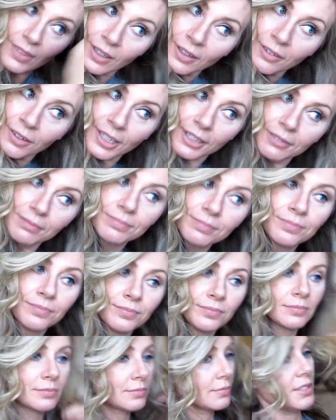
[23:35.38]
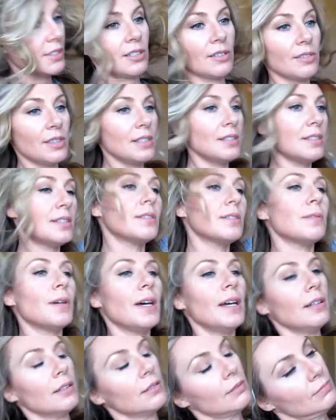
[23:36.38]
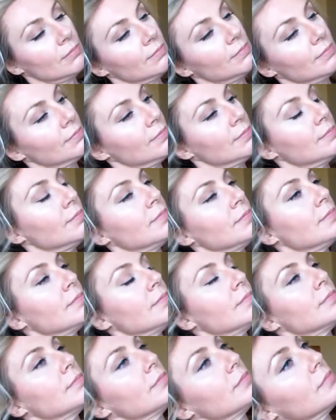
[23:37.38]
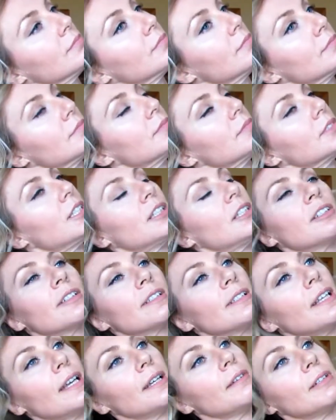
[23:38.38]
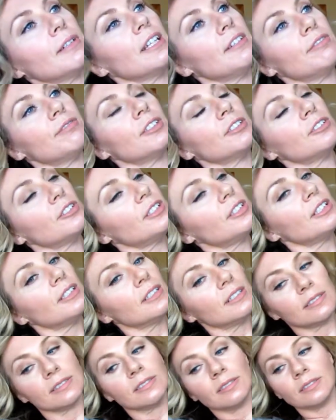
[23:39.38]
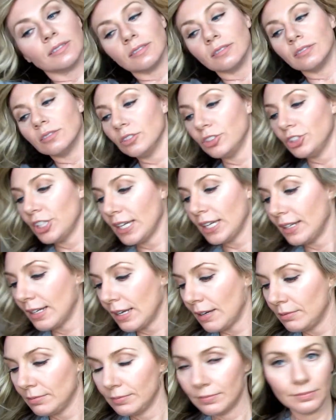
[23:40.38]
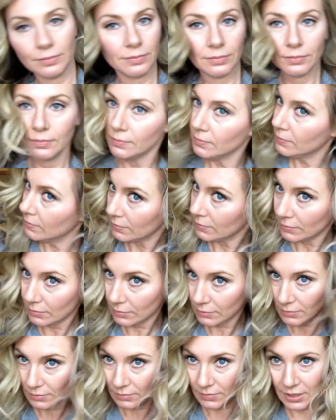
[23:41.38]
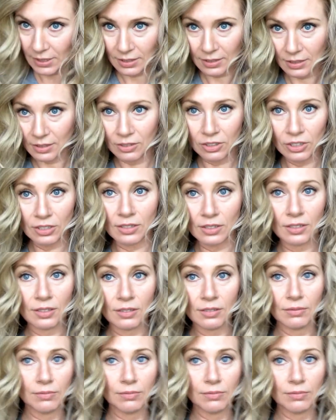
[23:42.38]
Okay, so this is what it looks like when I first shake it out. This is just